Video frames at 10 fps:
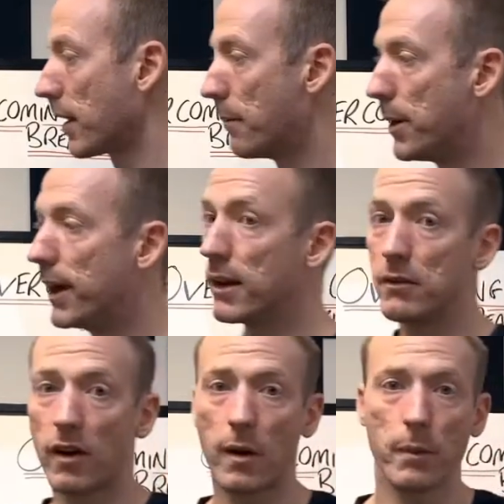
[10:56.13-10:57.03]
be in an
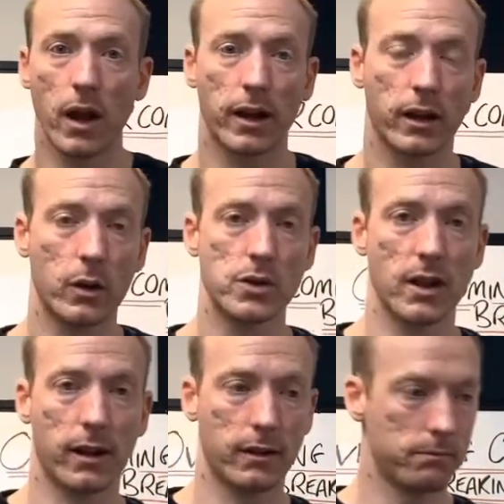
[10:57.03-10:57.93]
environment like a coach like
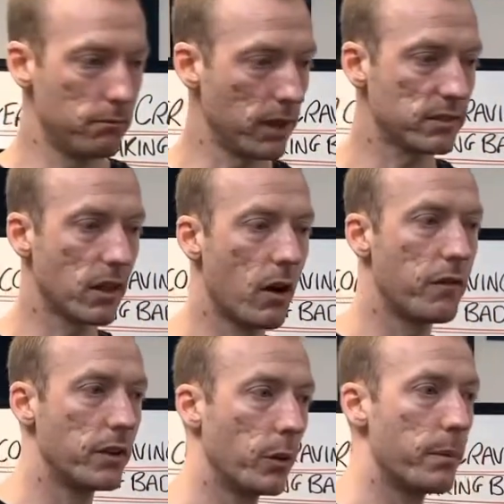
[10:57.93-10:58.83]
myself,
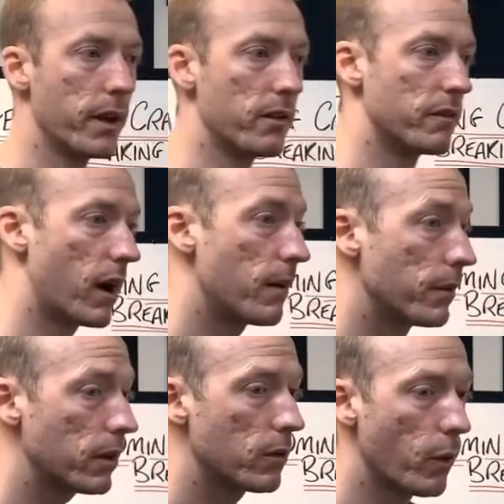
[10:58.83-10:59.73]
and you want to be in an
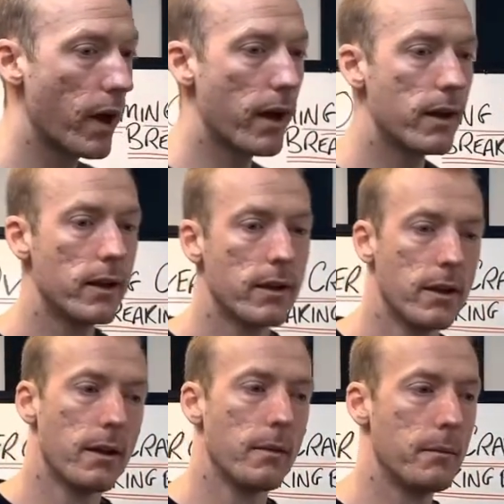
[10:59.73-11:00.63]
environment where
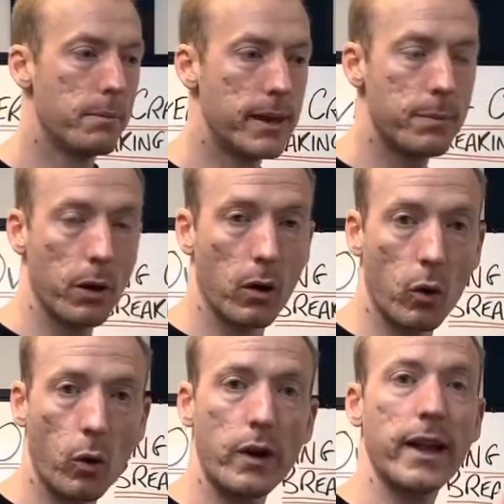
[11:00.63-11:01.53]
people are
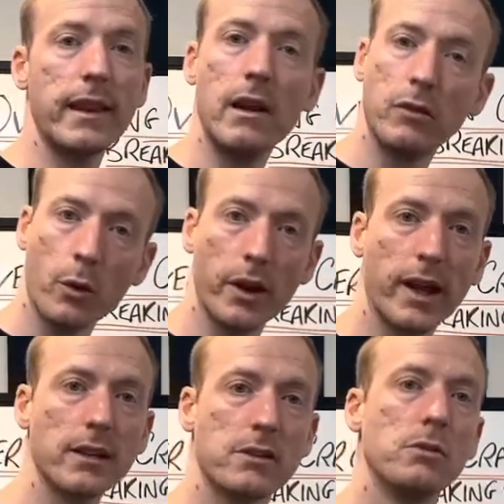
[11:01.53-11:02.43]
already at the level you want to
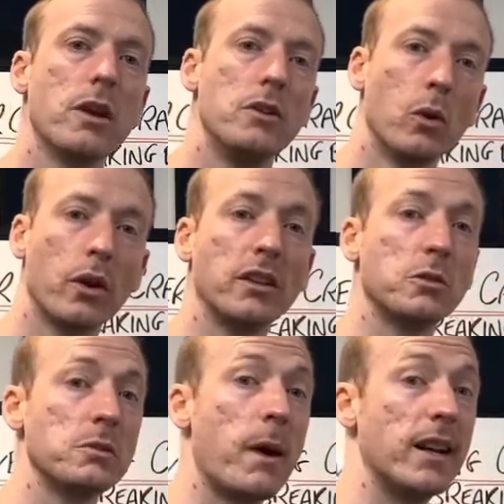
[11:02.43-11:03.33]
get to, and you're looking to
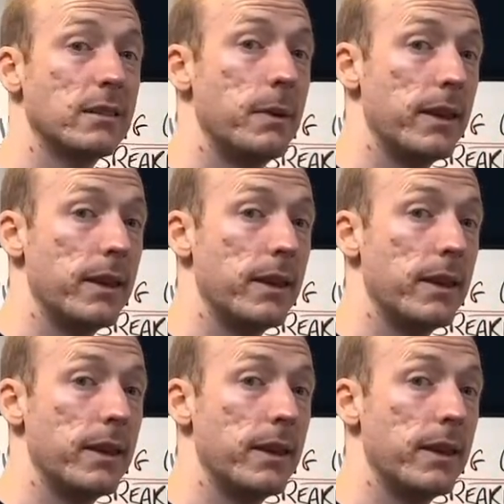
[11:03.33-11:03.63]
aspire to be their